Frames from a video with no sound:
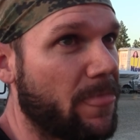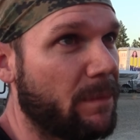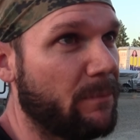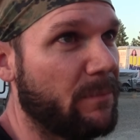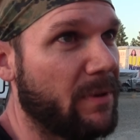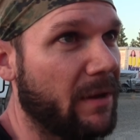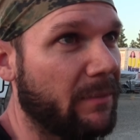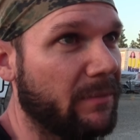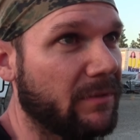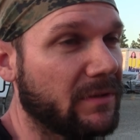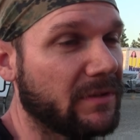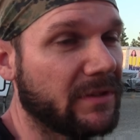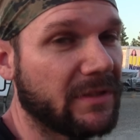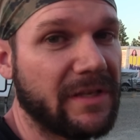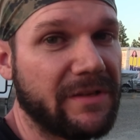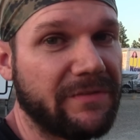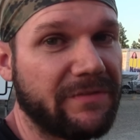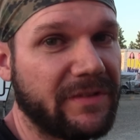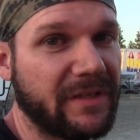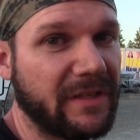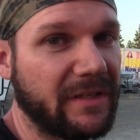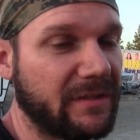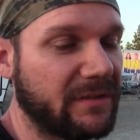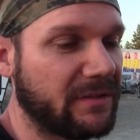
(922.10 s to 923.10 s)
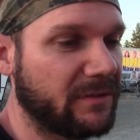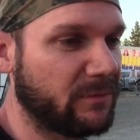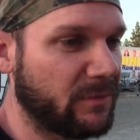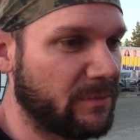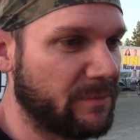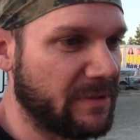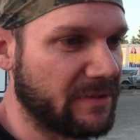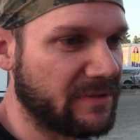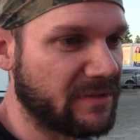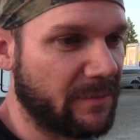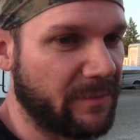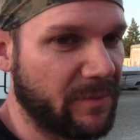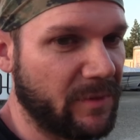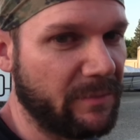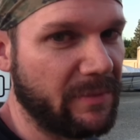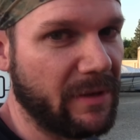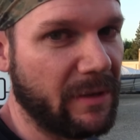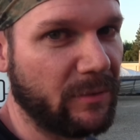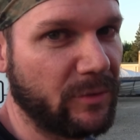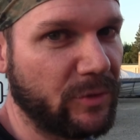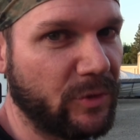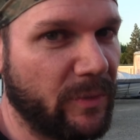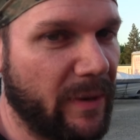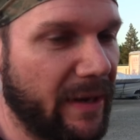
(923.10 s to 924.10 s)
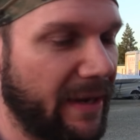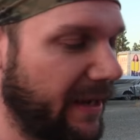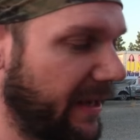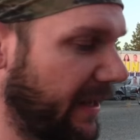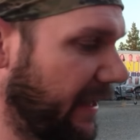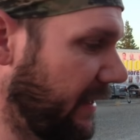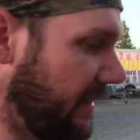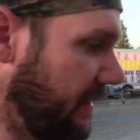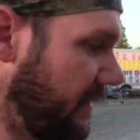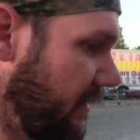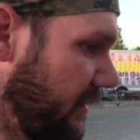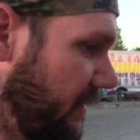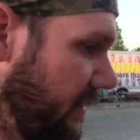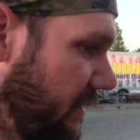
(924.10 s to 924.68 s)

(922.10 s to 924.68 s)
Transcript: be able to lift it. It wouldn't be something you'd be able to do by hand.